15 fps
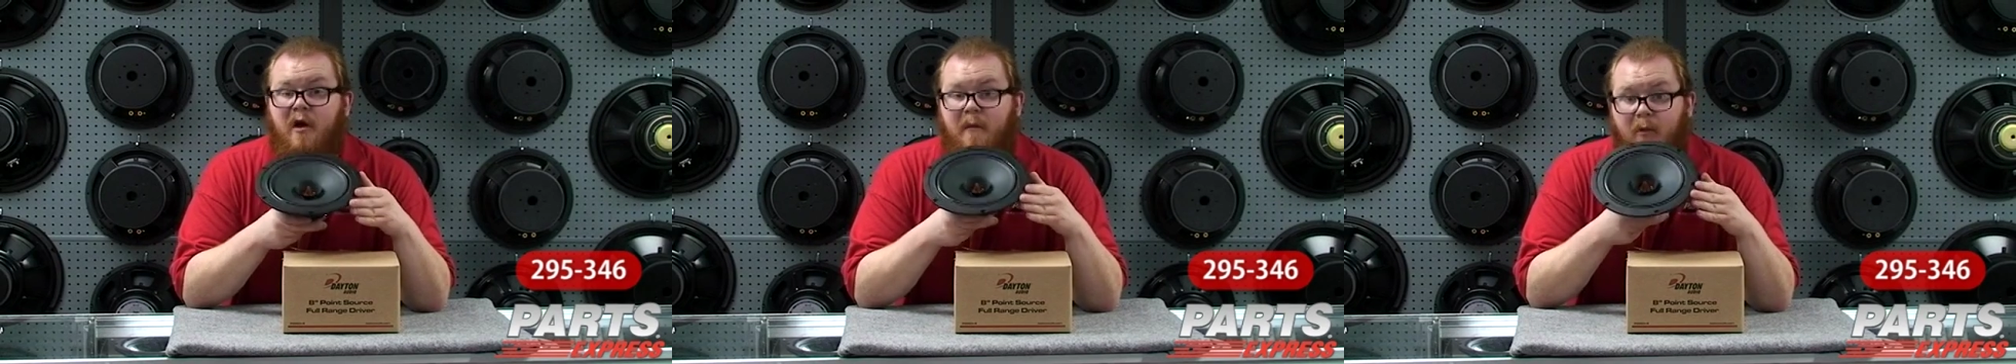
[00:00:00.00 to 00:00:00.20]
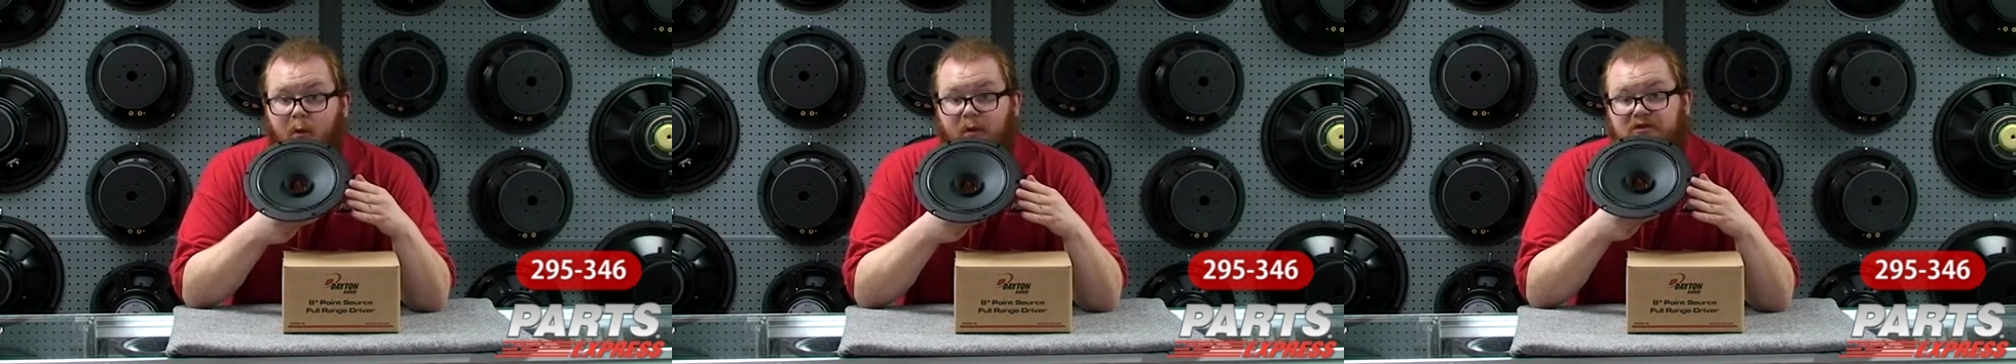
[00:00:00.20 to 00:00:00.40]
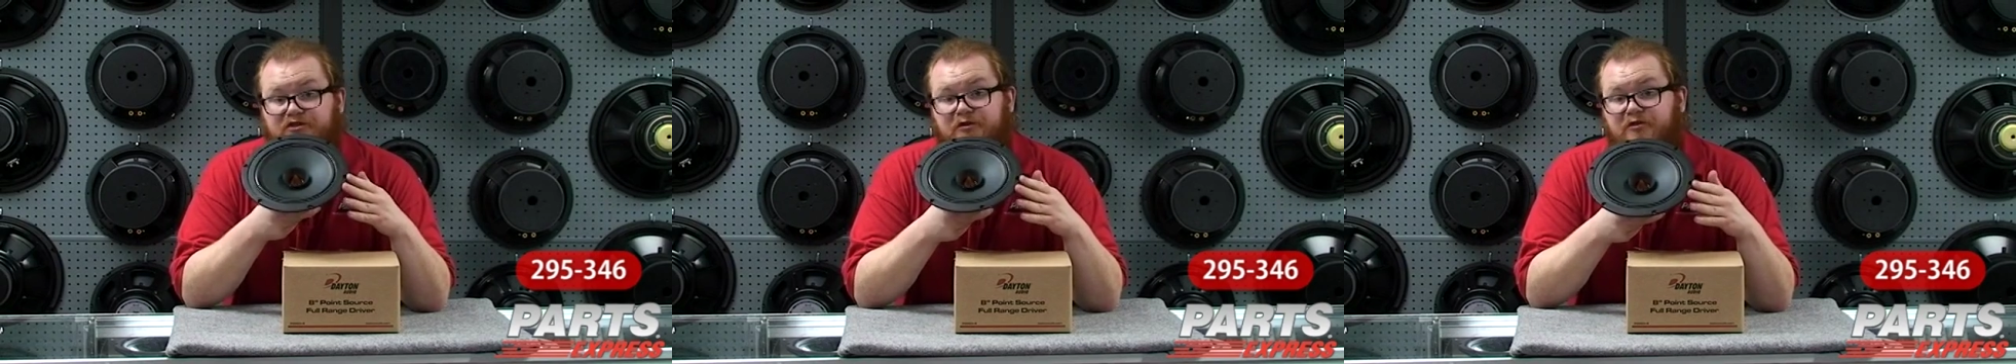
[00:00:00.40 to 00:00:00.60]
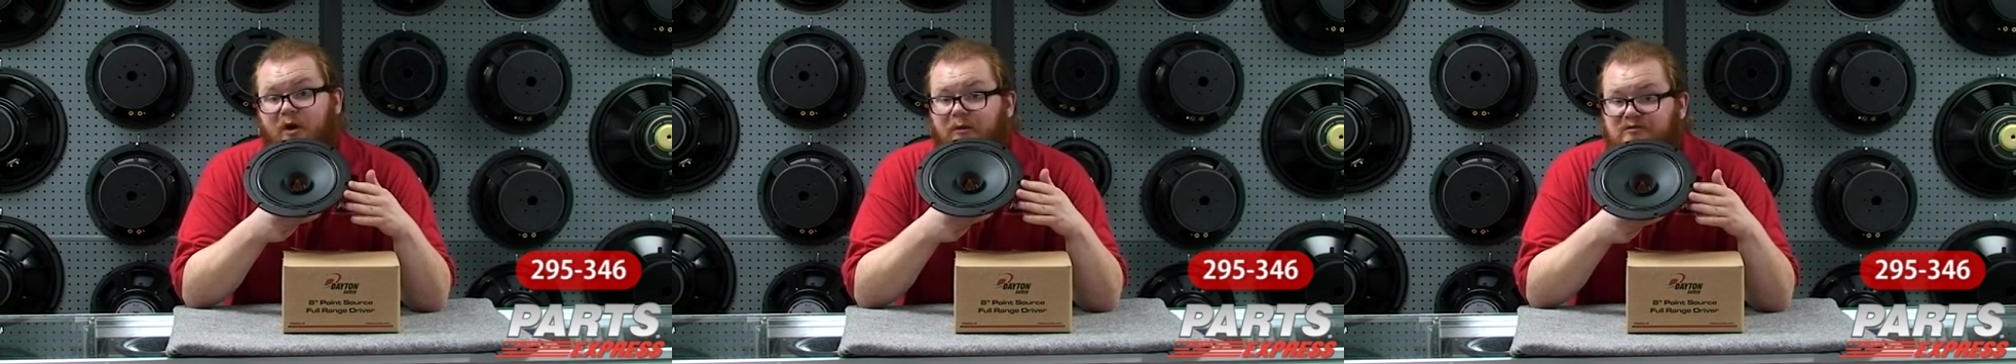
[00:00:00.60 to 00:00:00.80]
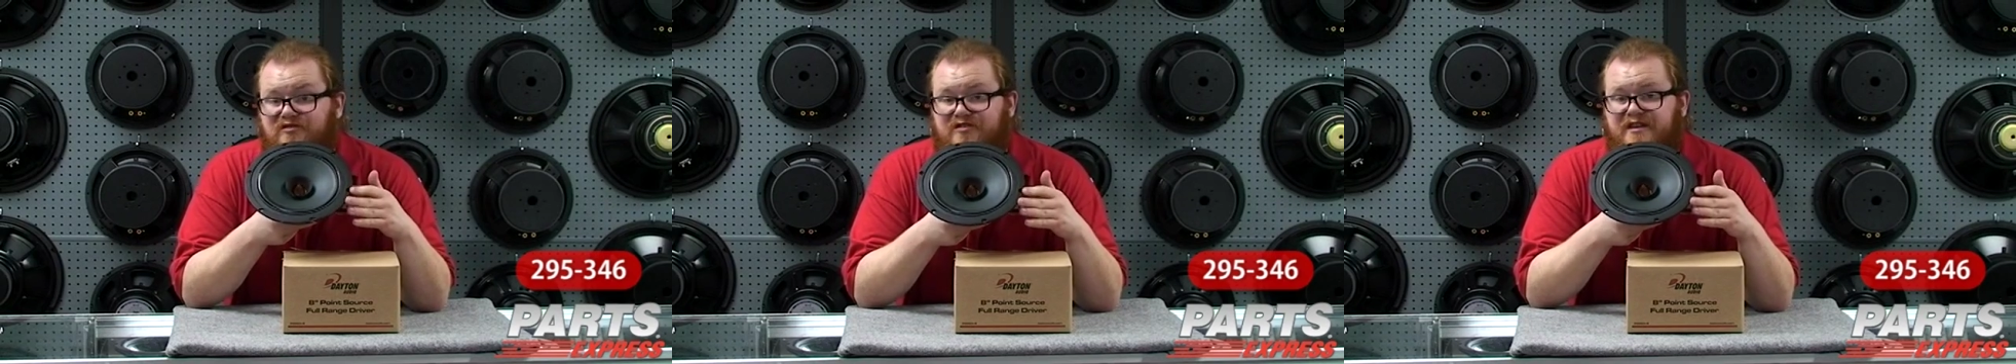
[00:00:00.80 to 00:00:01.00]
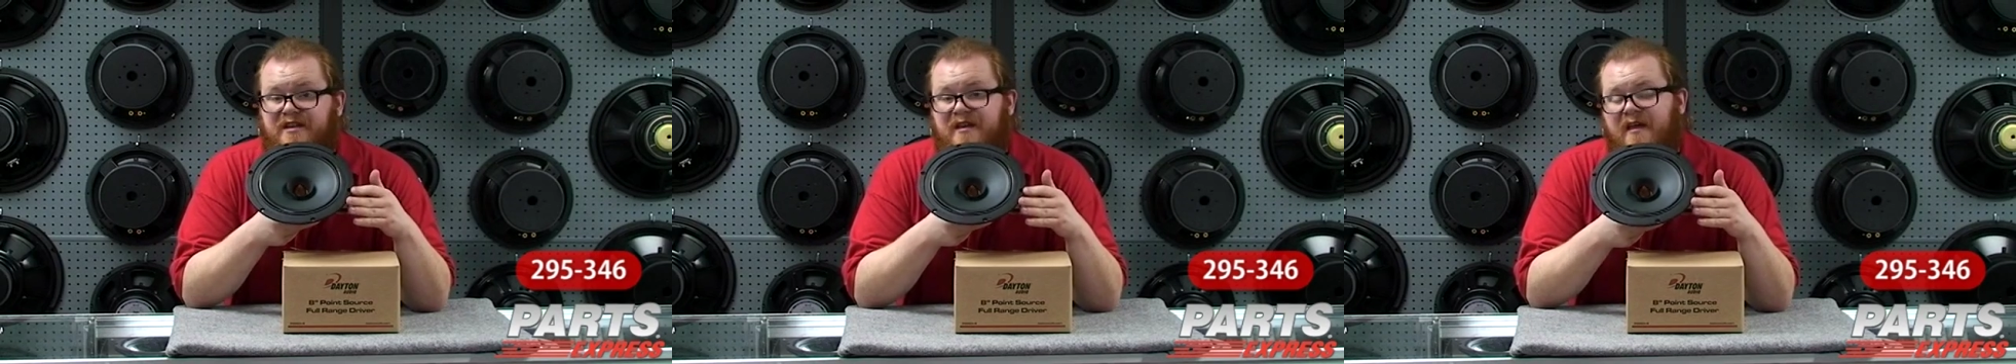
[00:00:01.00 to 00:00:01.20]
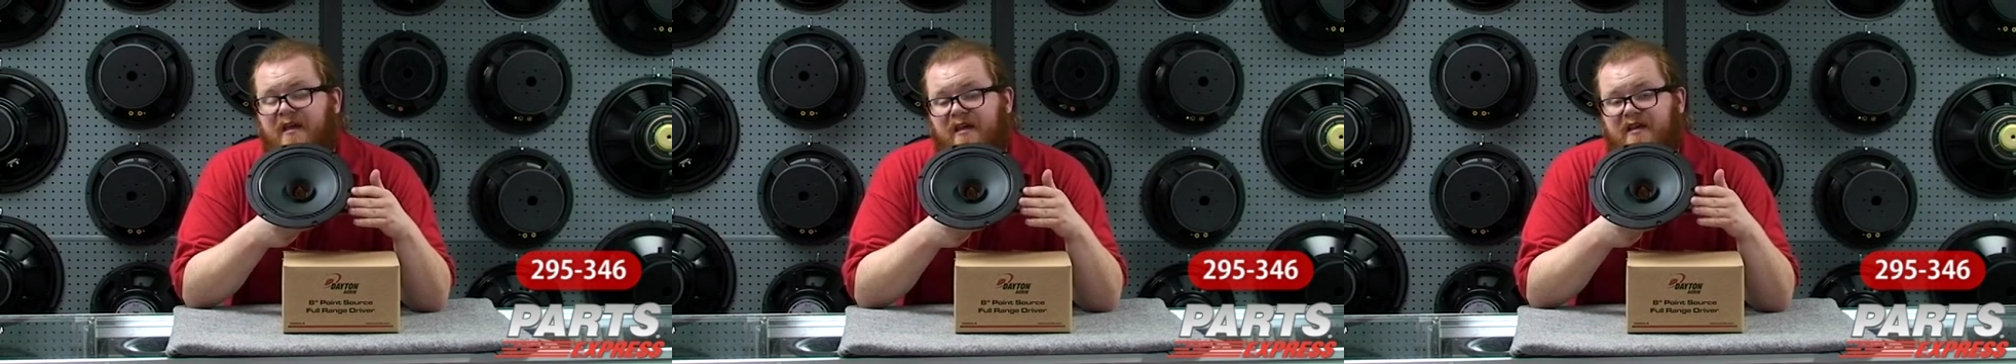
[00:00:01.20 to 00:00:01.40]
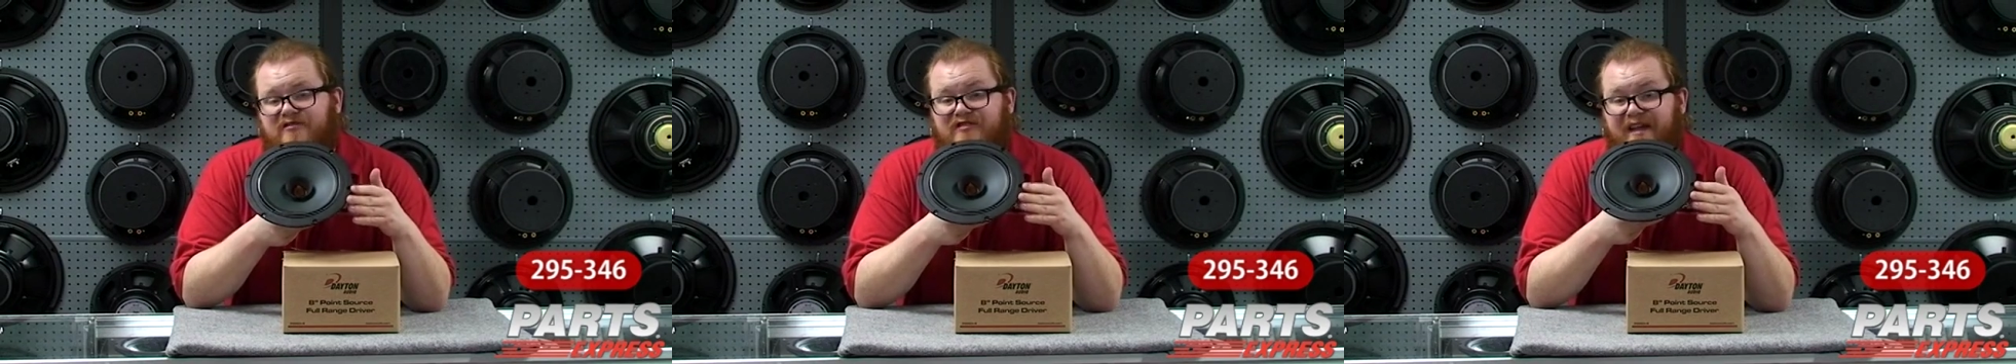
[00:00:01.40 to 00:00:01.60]
but what you don't see
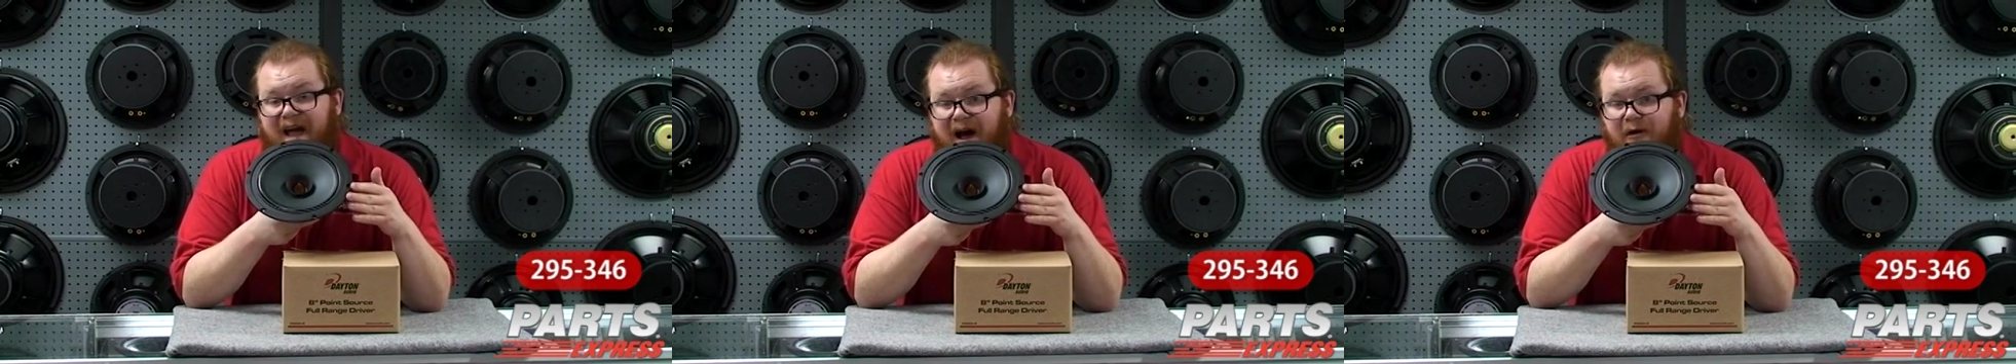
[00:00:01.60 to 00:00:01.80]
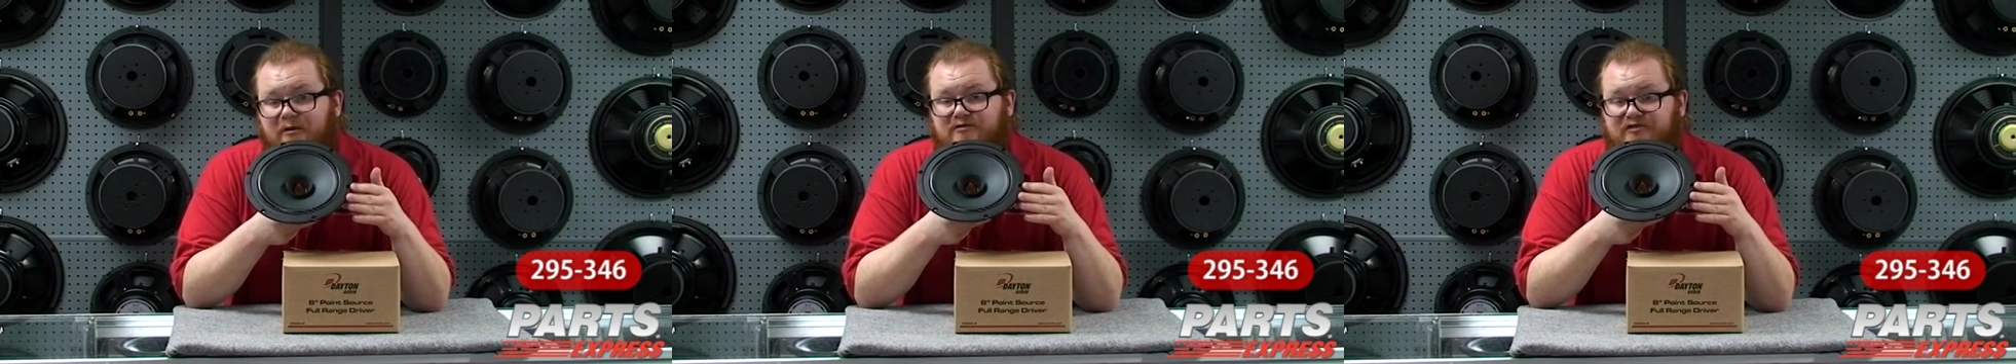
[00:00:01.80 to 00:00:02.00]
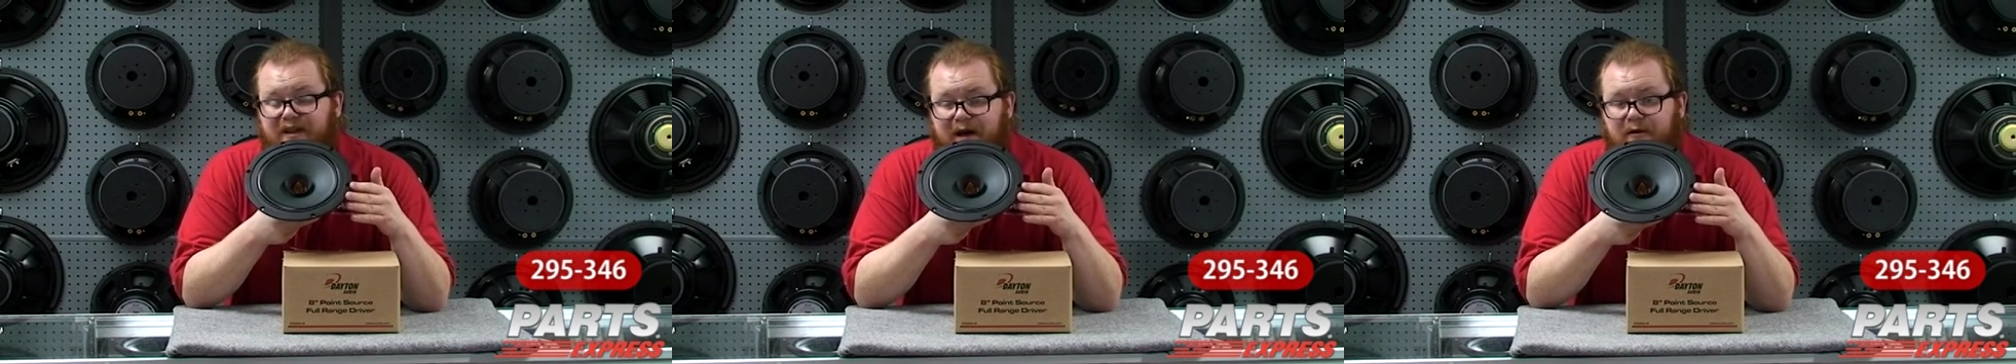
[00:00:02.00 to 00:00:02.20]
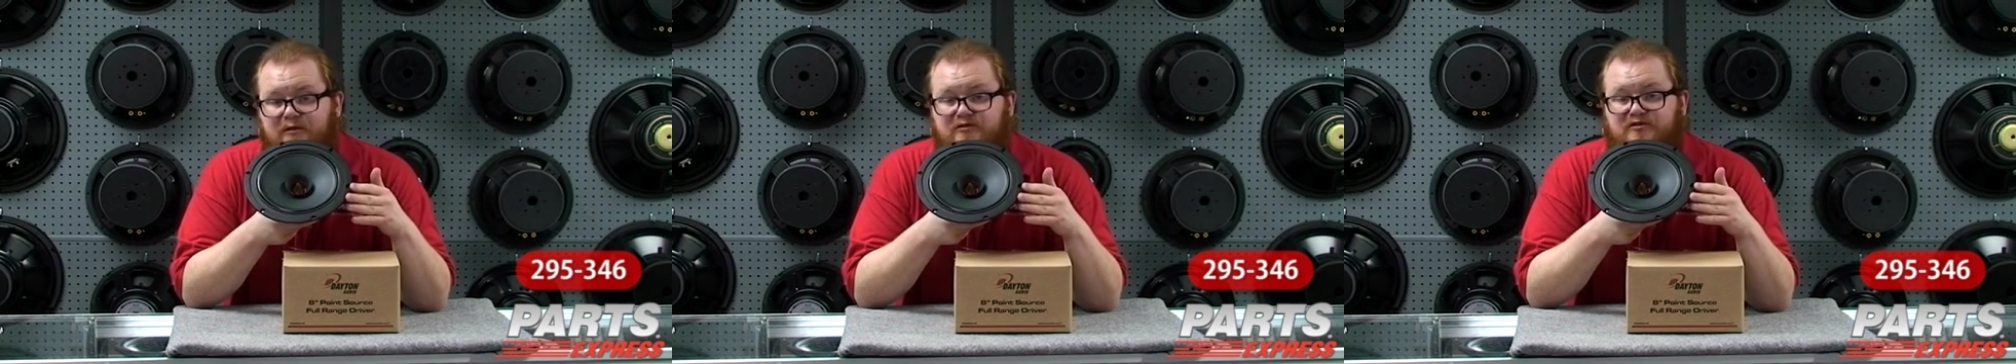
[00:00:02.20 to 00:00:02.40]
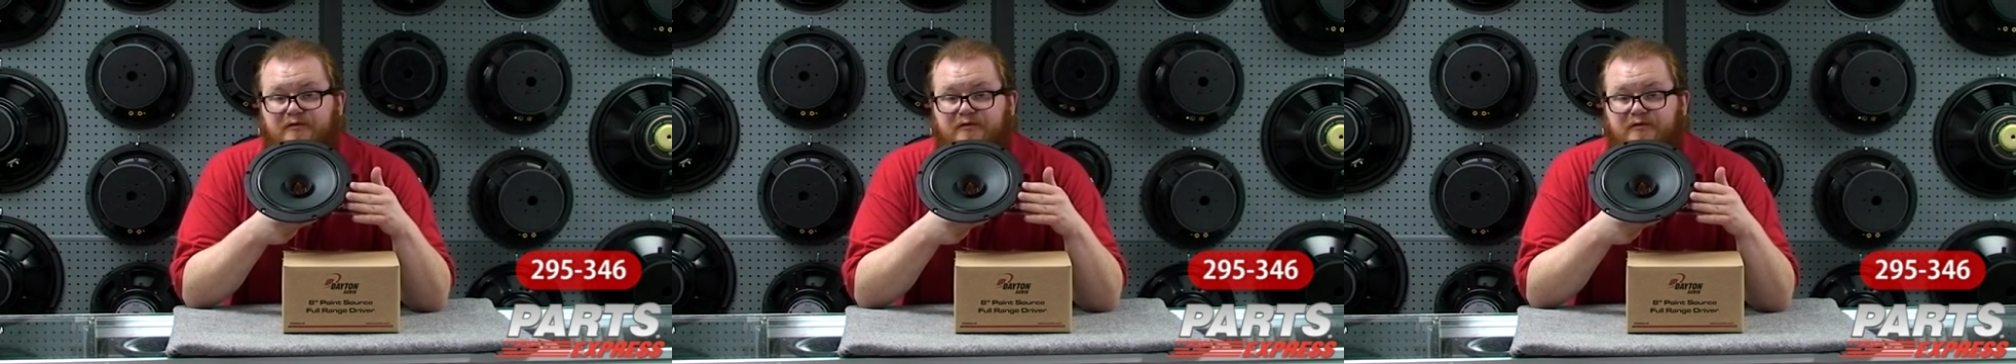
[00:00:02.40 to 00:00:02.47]
is the hours and hours